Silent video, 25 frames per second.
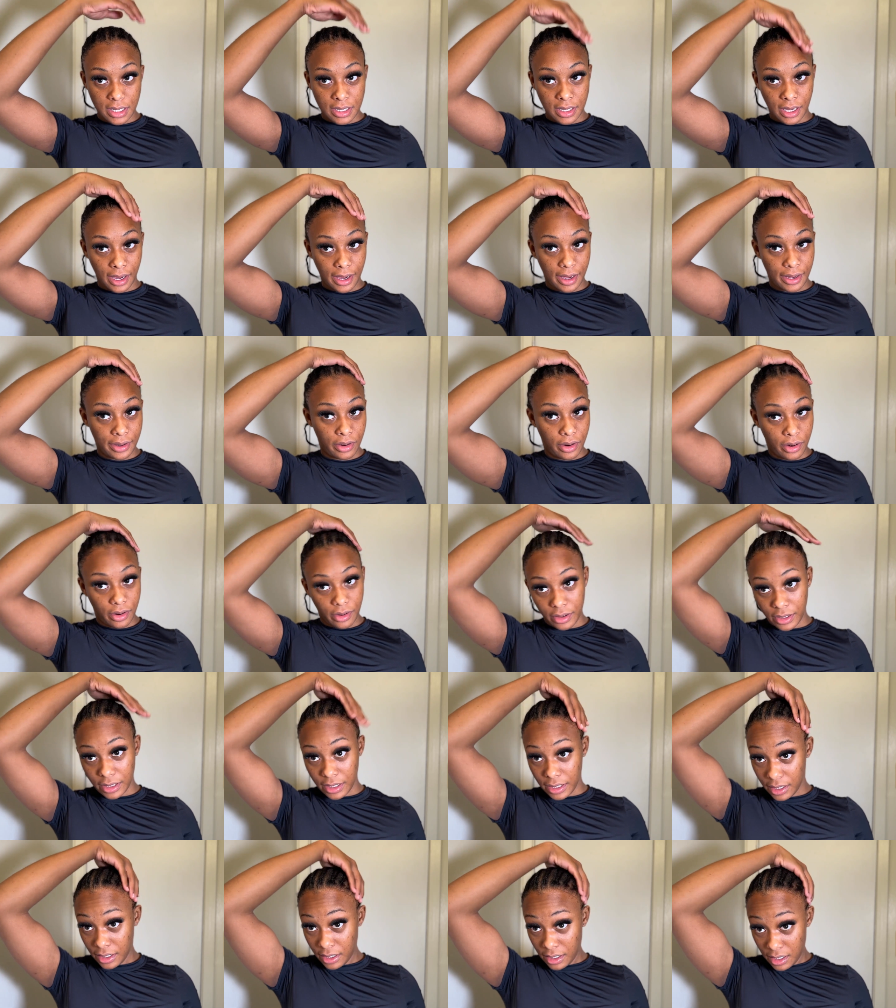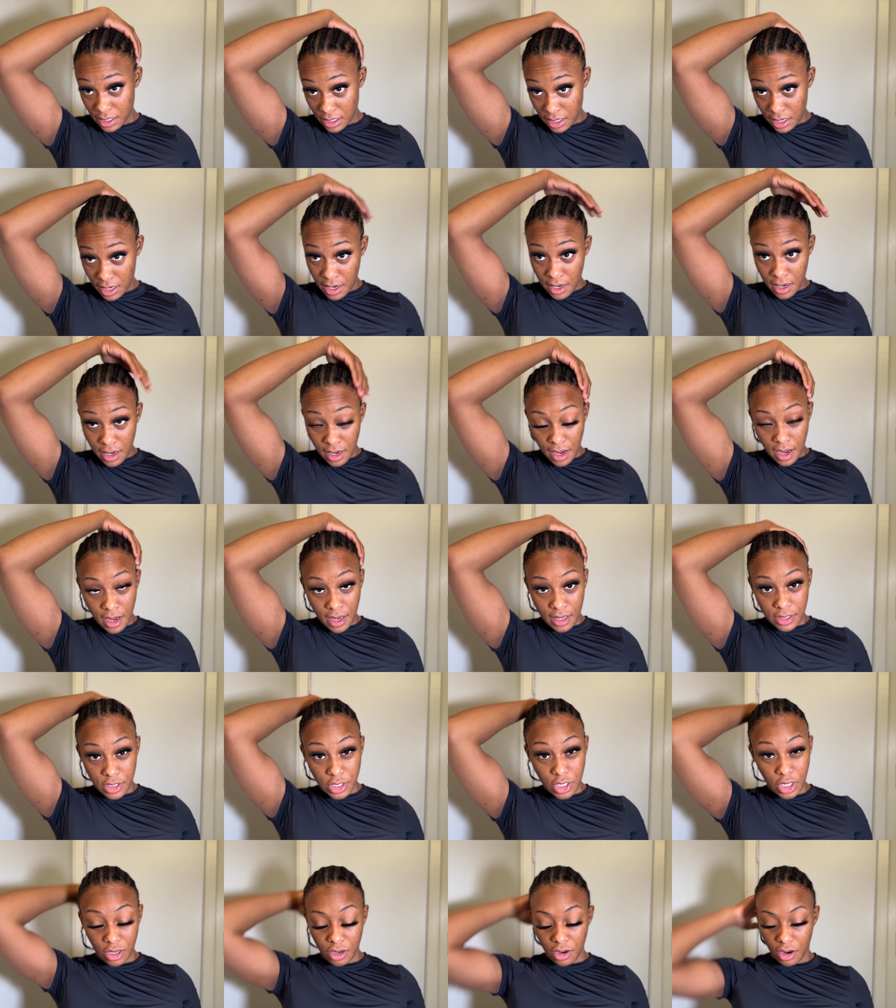I had already
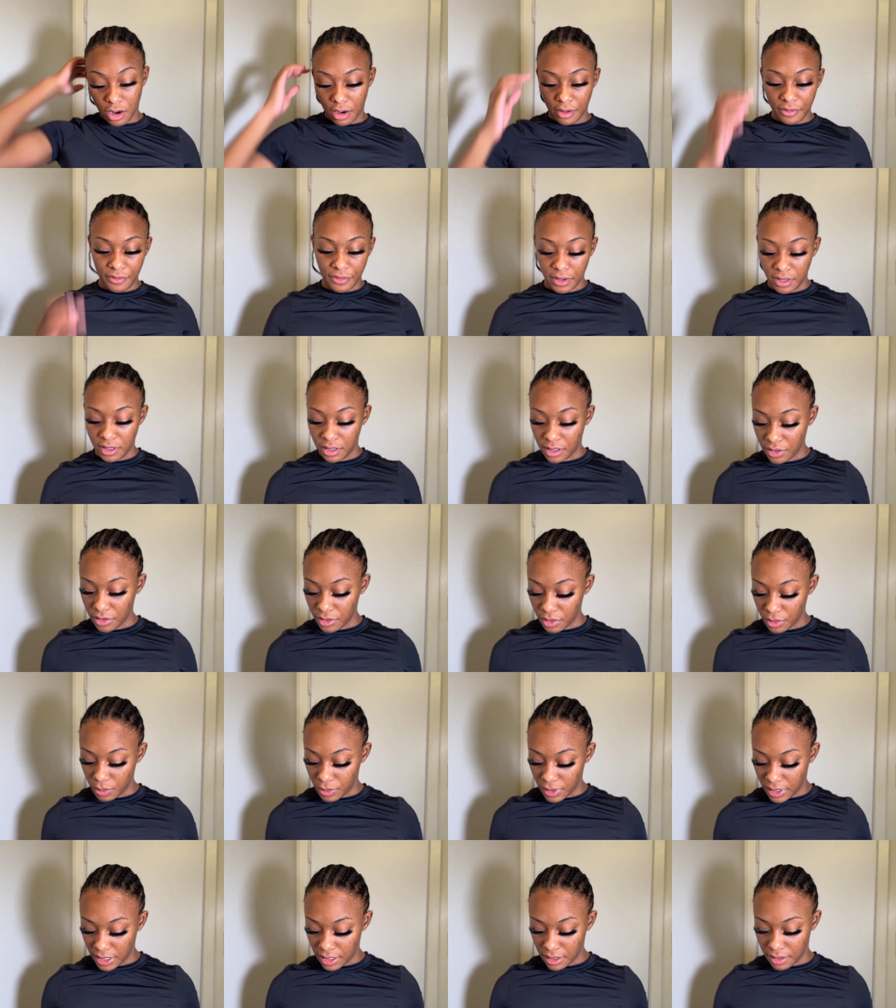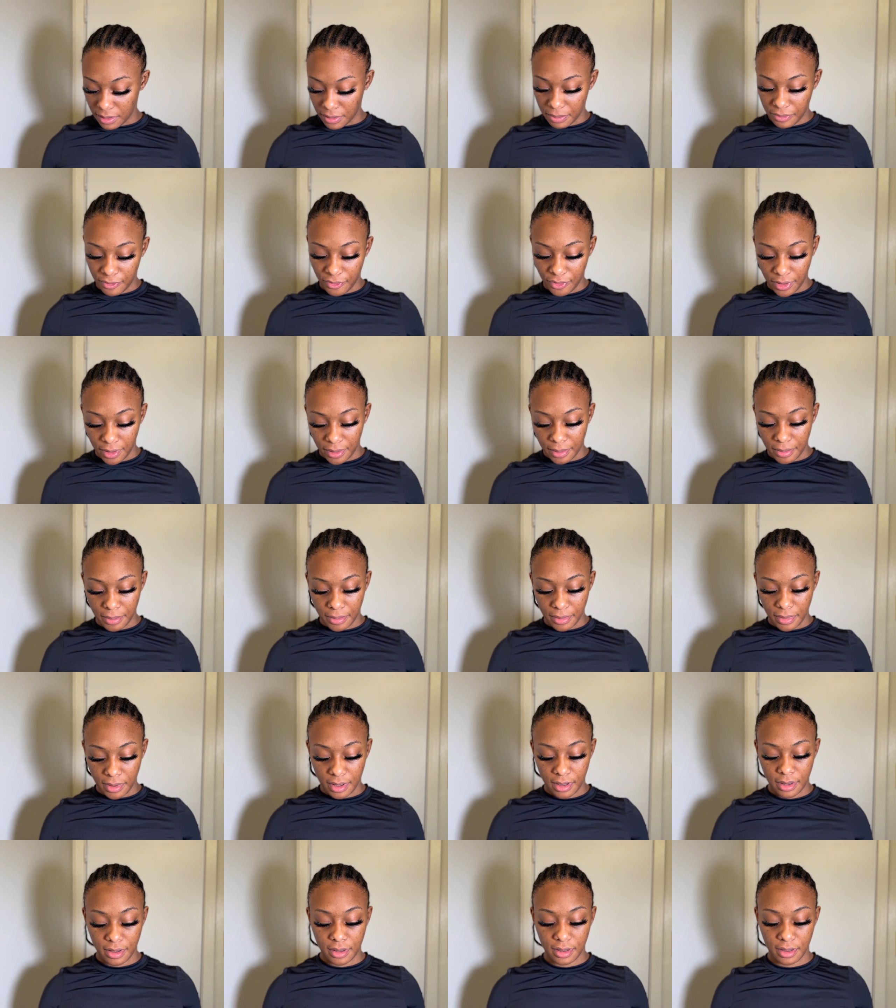took off another wig from
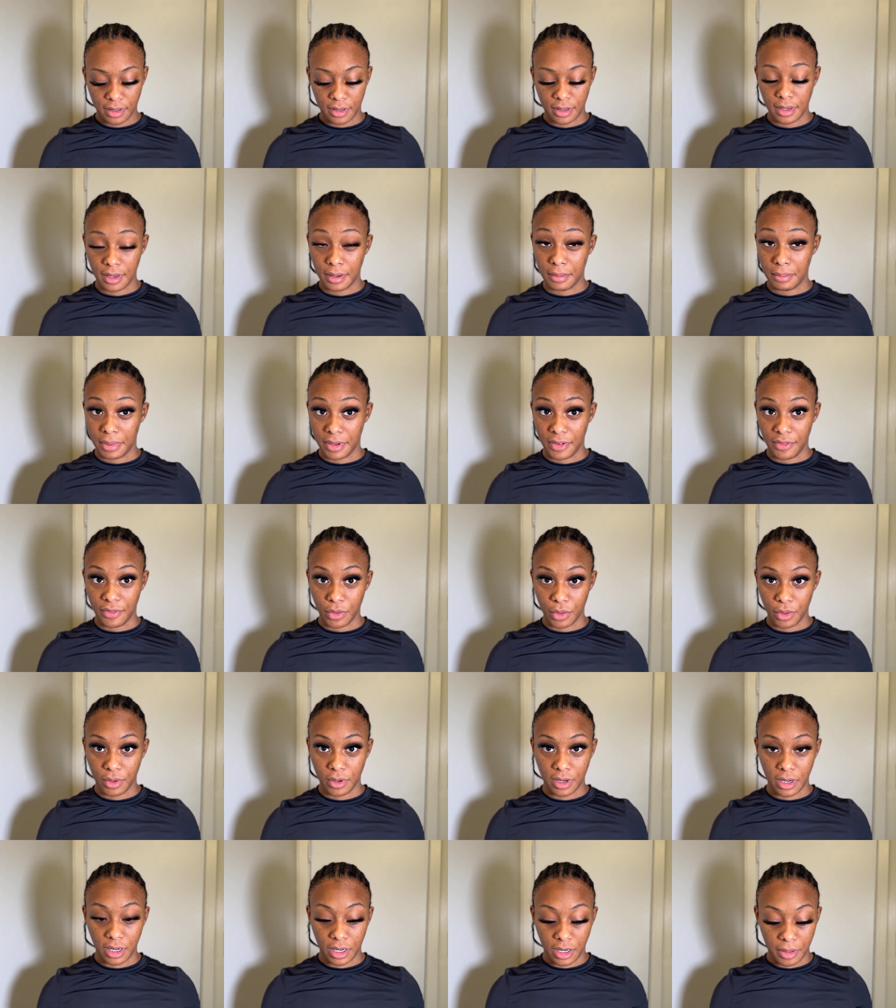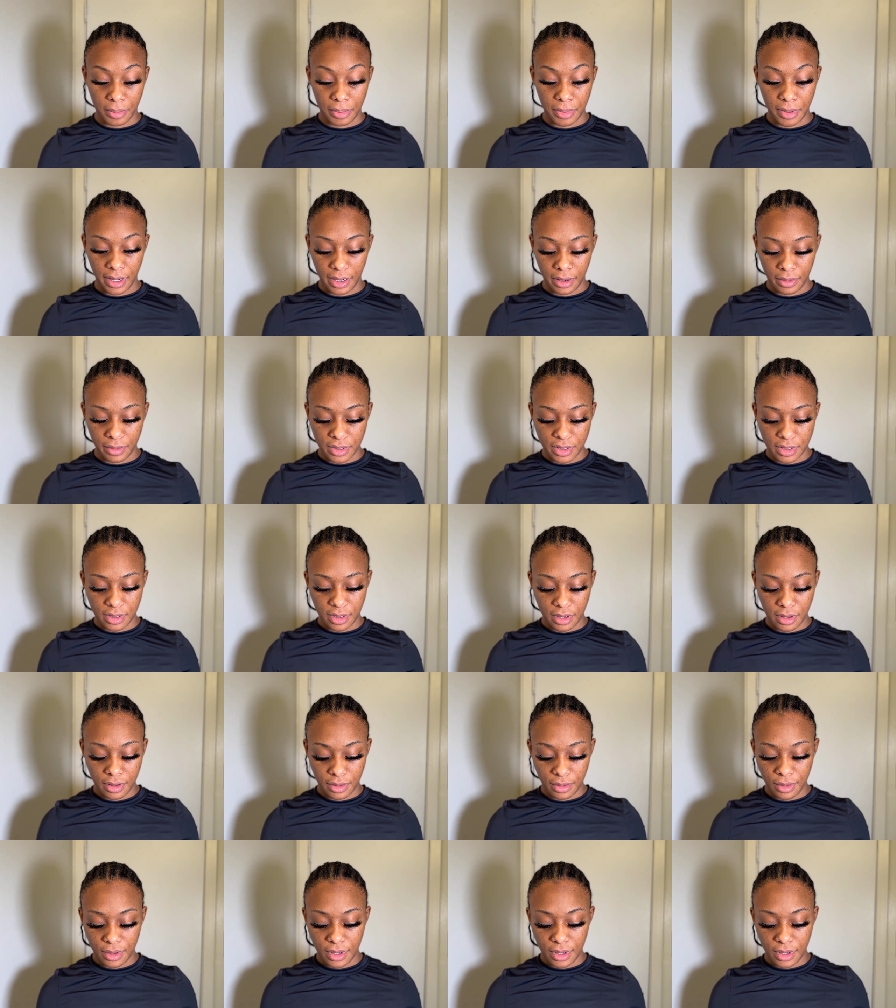before a couple hours ago.